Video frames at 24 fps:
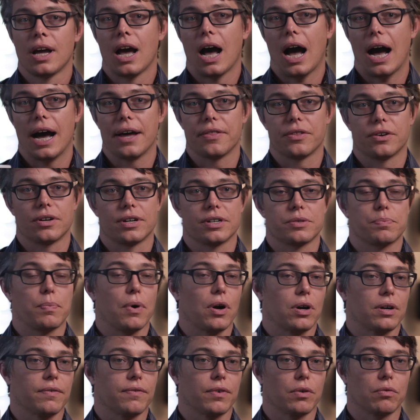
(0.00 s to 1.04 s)
either as
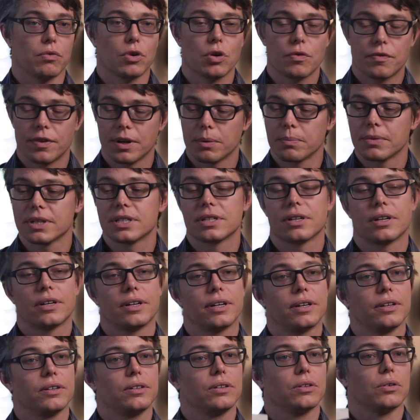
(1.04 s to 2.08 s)
part of a roofing
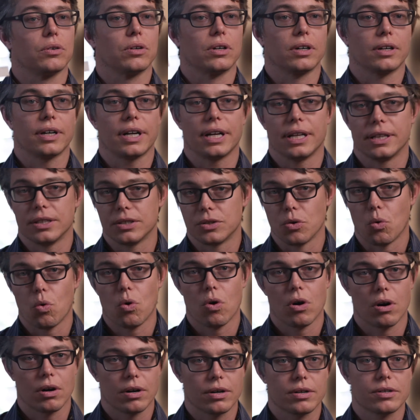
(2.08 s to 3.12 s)
material or
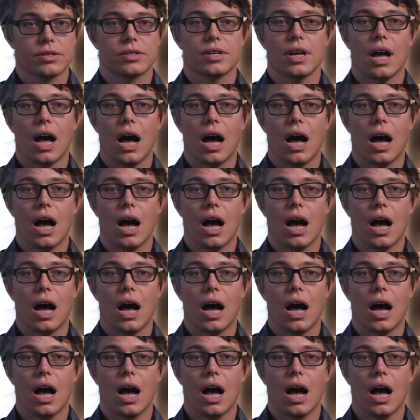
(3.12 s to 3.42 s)
indoors,